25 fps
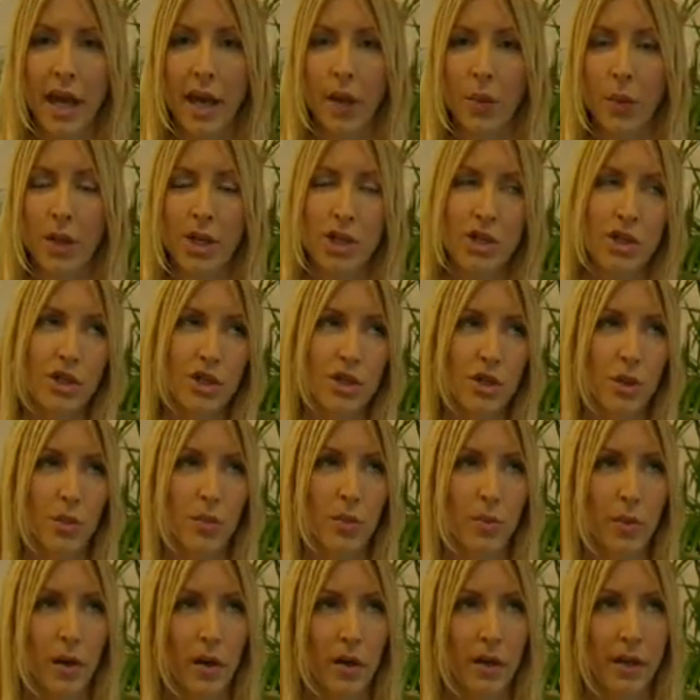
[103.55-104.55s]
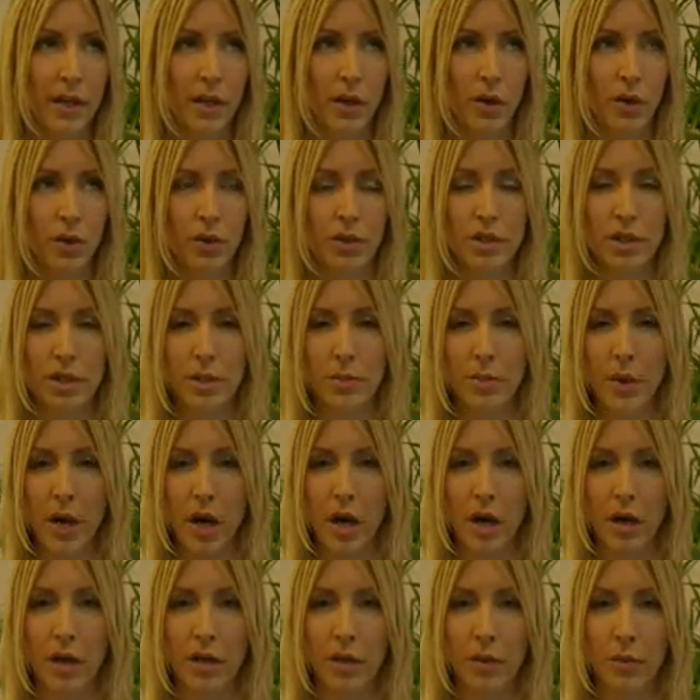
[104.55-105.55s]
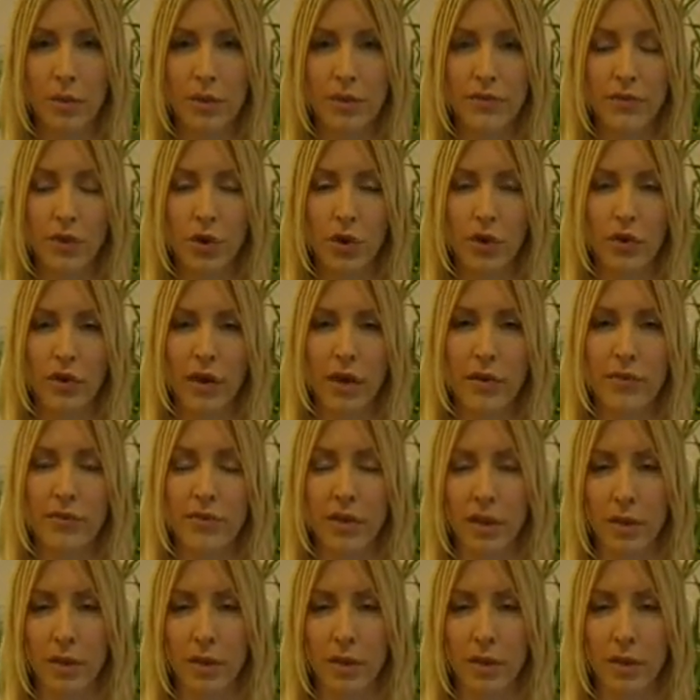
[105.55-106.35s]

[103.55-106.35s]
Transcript: I went to the supermarket or to the park and was photographed,